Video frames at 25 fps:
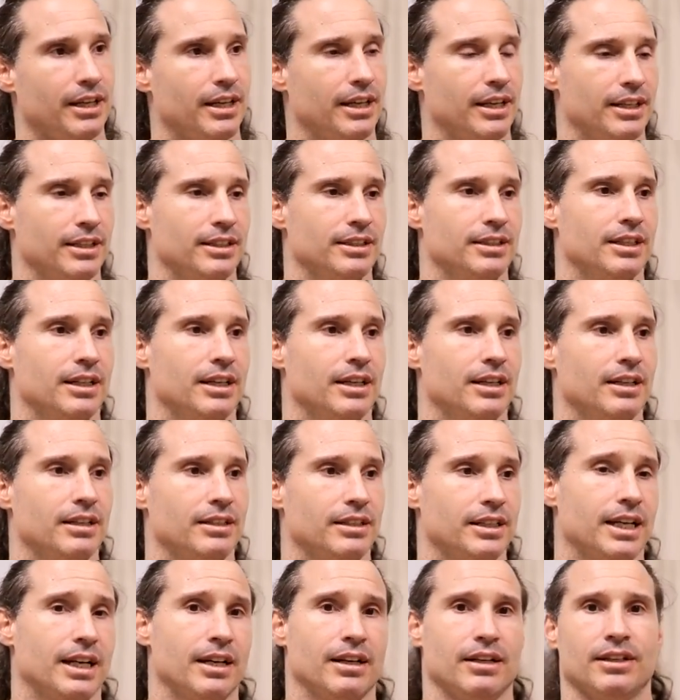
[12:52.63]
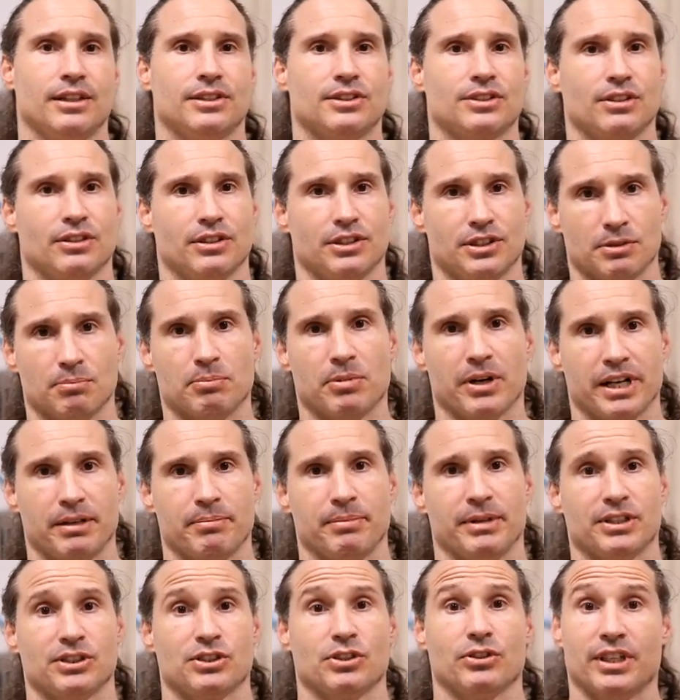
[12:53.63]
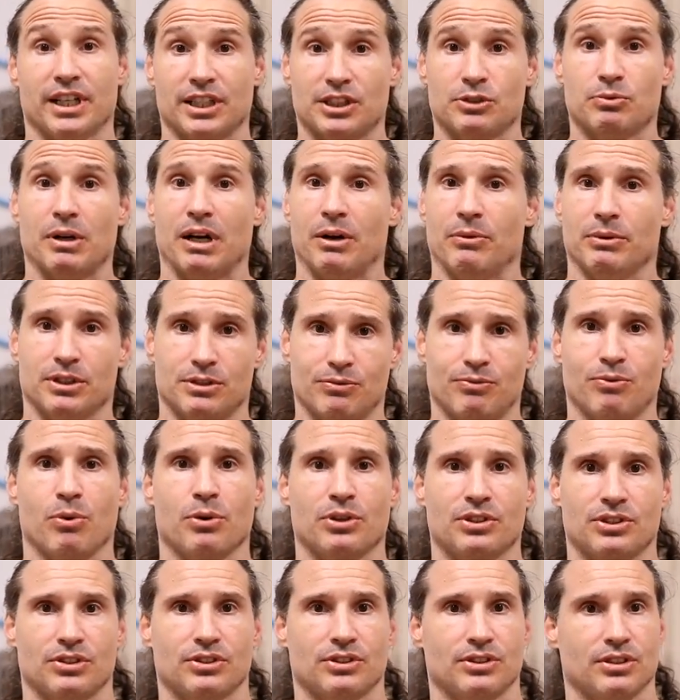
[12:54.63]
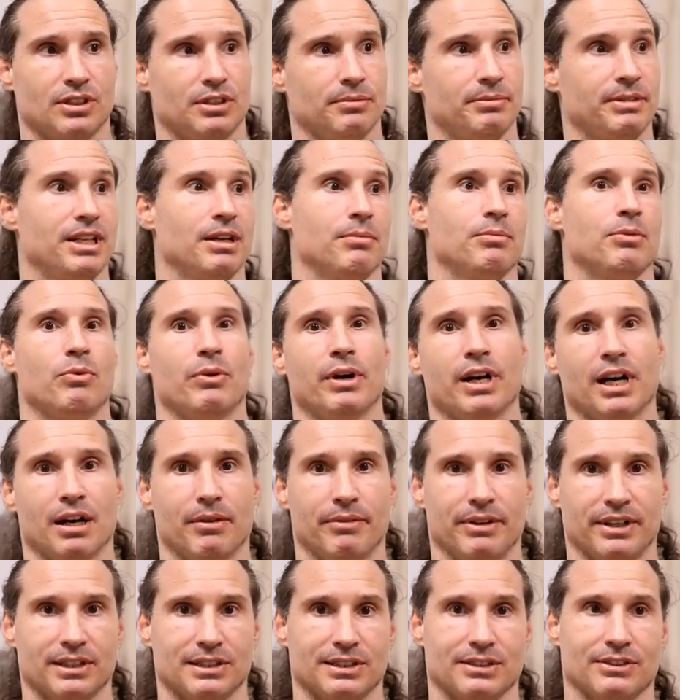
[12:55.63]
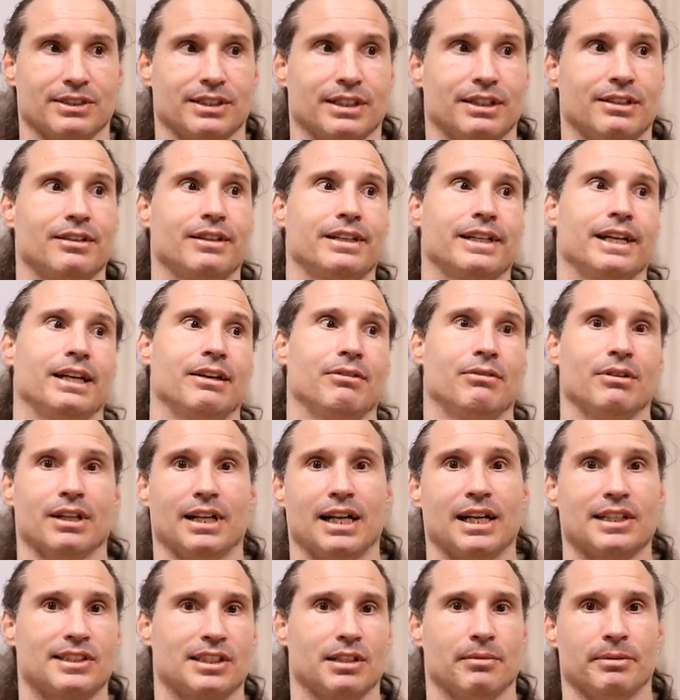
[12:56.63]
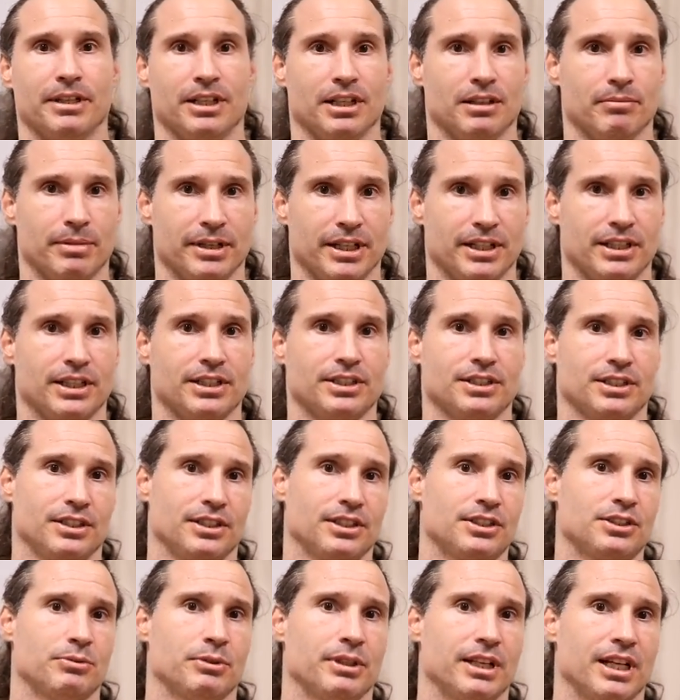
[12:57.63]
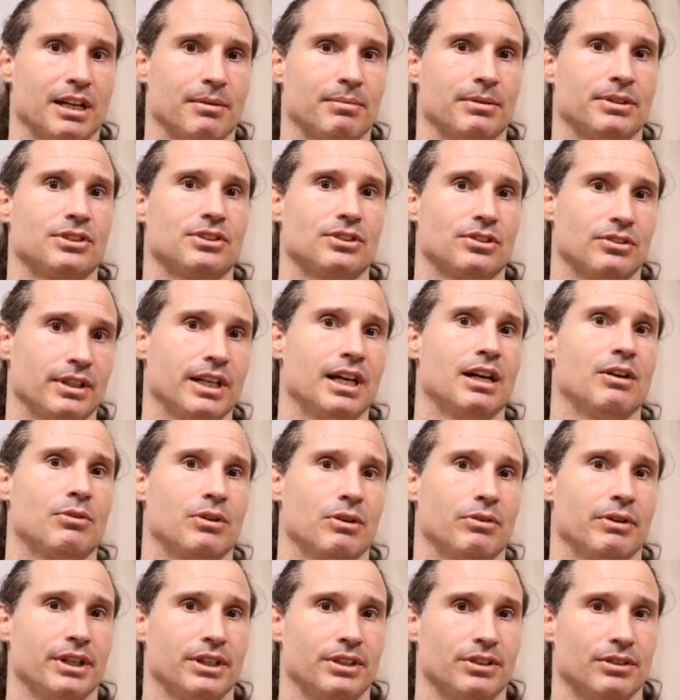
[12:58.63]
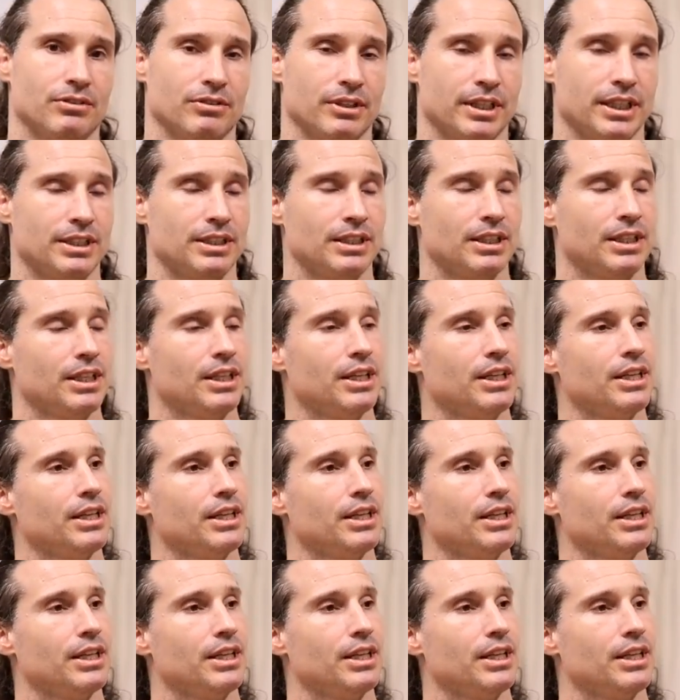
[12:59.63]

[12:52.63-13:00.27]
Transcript: And uh, yeah, it started to break me. So that's why I was forced to start to become aware because I was like, okay, well, last time I didn't pay attention, this is what happened. So now what do I do, right?